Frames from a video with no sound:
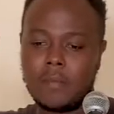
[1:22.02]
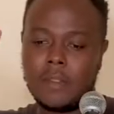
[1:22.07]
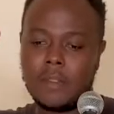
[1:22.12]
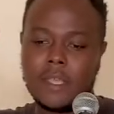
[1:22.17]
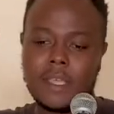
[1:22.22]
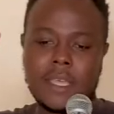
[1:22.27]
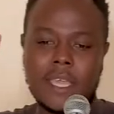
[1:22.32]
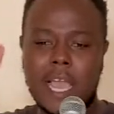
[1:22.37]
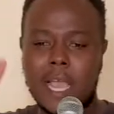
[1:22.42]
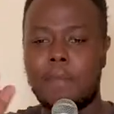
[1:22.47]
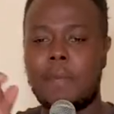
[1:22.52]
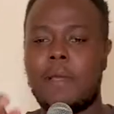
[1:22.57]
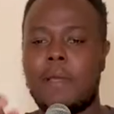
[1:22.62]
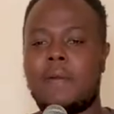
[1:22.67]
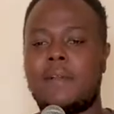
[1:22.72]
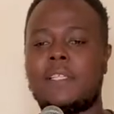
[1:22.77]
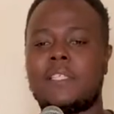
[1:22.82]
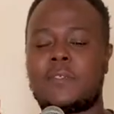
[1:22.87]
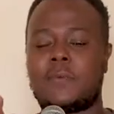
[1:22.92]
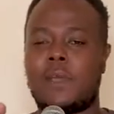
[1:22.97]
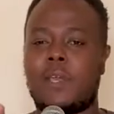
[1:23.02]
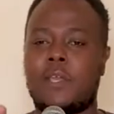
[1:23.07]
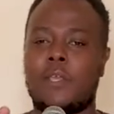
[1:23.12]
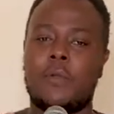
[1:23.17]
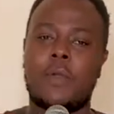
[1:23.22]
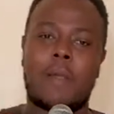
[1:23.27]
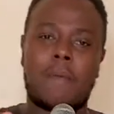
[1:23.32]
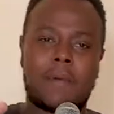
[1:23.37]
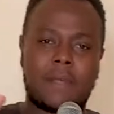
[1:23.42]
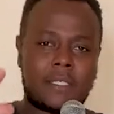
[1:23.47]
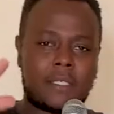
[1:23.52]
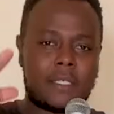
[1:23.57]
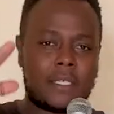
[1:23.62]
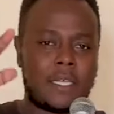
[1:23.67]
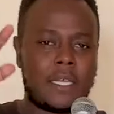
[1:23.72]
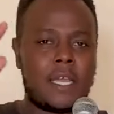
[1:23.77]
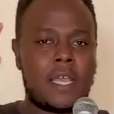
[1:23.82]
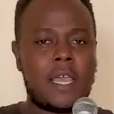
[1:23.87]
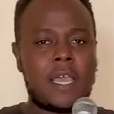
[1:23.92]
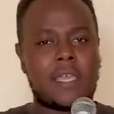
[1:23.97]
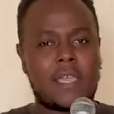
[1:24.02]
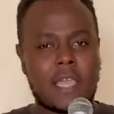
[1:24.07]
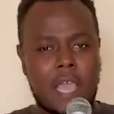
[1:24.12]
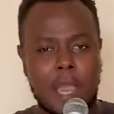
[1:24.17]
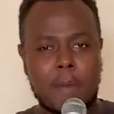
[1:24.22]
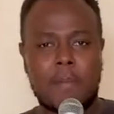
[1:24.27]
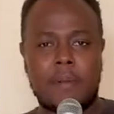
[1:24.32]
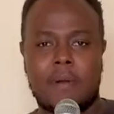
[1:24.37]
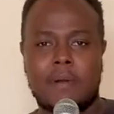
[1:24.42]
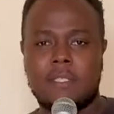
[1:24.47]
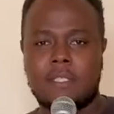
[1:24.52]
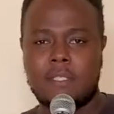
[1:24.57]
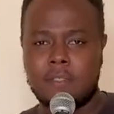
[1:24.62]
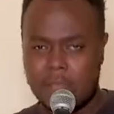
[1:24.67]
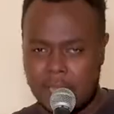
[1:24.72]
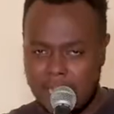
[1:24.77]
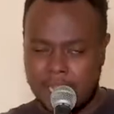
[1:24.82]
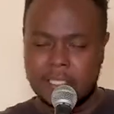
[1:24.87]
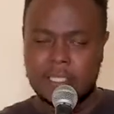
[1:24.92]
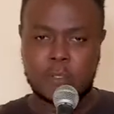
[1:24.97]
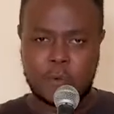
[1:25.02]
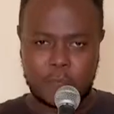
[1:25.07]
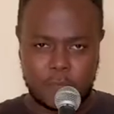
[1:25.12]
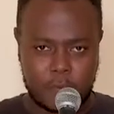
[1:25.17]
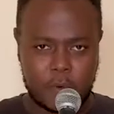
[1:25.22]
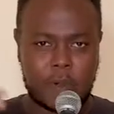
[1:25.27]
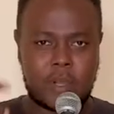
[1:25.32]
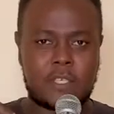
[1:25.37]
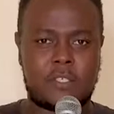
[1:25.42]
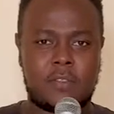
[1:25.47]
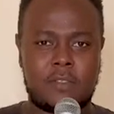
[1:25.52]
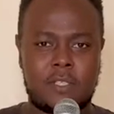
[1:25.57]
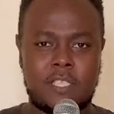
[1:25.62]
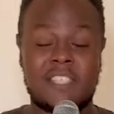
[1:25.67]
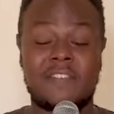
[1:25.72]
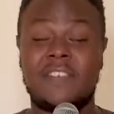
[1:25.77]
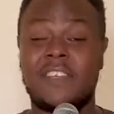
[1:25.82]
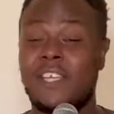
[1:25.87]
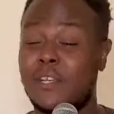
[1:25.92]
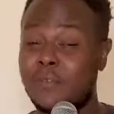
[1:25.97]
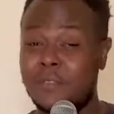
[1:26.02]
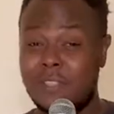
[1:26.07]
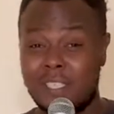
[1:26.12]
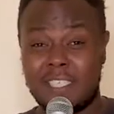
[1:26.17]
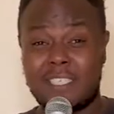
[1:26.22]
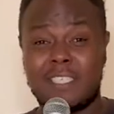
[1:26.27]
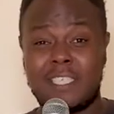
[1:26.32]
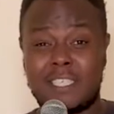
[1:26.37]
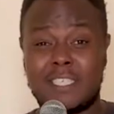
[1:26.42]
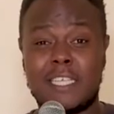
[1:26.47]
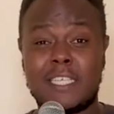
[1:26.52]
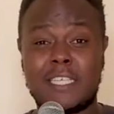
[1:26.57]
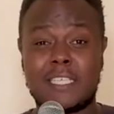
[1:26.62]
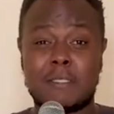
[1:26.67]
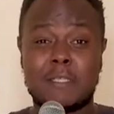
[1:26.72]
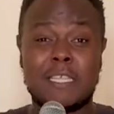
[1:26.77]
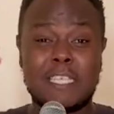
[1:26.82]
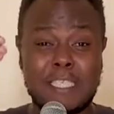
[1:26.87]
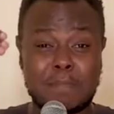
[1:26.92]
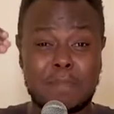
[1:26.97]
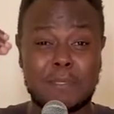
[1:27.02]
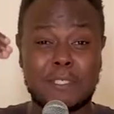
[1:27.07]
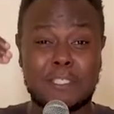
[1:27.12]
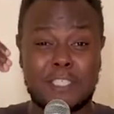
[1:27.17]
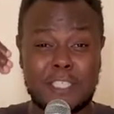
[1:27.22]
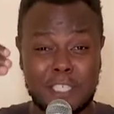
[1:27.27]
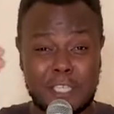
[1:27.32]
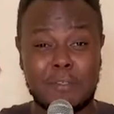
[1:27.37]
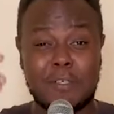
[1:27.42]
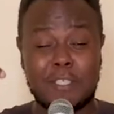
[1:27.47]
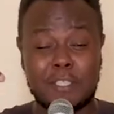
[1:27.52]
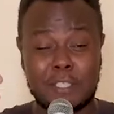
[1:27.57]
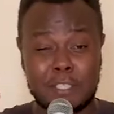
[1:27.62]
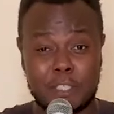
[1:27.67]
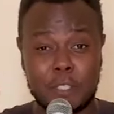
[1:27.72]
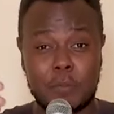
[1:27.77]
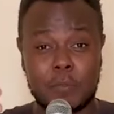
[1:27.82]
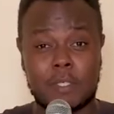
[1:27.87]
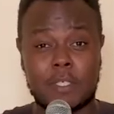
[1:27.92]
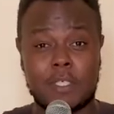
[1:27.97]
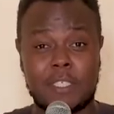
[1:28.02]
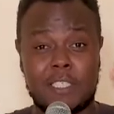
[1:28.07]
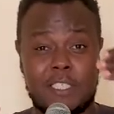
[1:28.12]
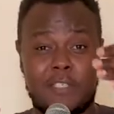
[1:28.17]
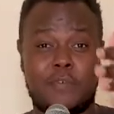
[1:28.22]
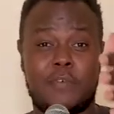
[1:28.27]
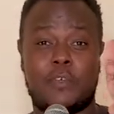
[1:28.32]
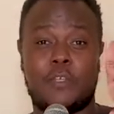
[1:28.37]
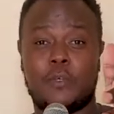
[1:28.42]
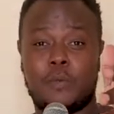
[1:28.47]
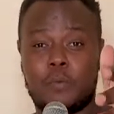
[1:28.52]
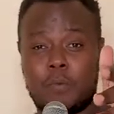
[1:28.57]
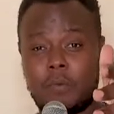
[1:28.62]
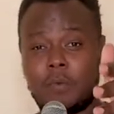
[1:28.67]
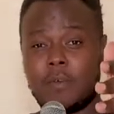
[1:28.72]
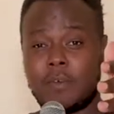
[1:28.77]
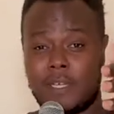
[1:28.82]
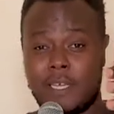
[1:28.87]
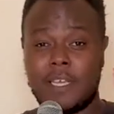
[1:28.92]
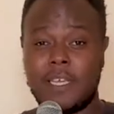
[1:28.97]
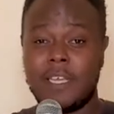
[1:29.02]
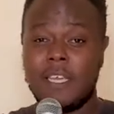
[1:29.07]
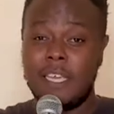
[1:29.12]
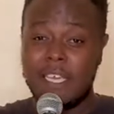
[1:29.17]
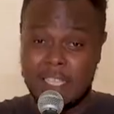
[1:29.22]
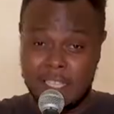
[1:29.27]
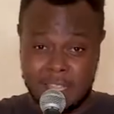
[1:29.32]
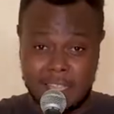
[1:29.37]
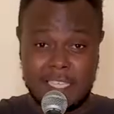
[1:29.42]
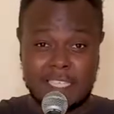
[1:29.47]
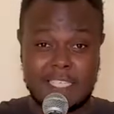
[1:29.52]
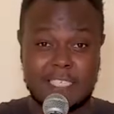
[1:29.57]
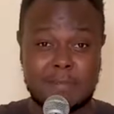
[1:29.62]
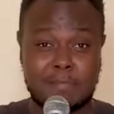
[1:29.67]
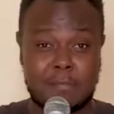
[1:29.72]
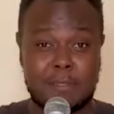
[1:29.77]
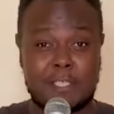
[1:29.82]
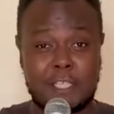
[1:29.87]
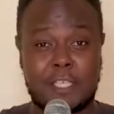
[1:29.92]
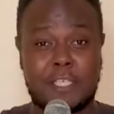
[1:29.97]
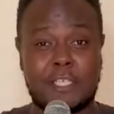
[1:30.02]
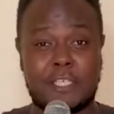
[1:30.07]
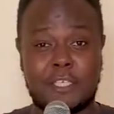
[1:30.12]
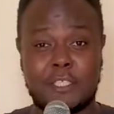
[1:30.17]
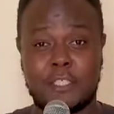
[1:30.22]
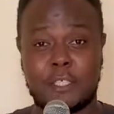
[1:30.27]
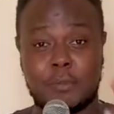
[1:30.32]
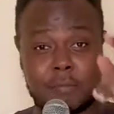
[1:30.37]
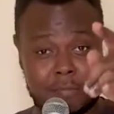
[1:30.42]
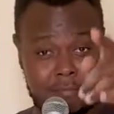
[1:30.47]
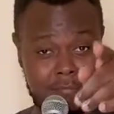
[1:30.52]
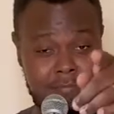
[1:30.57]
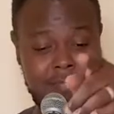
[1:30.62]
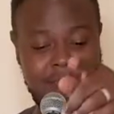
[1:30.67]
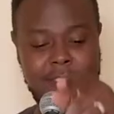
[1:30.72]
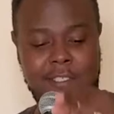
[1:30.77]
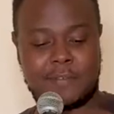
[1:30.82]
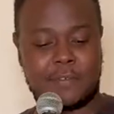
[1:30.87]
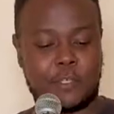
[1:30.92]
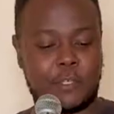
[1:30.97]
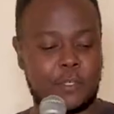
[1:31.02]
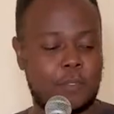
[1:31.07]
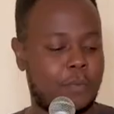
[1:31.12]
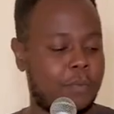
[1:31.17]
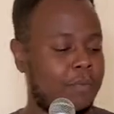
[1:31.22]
Young parents, where are you? I want young parents, you guys need to focus on this video. This particular joke is for you, okay? This particular joke is for you.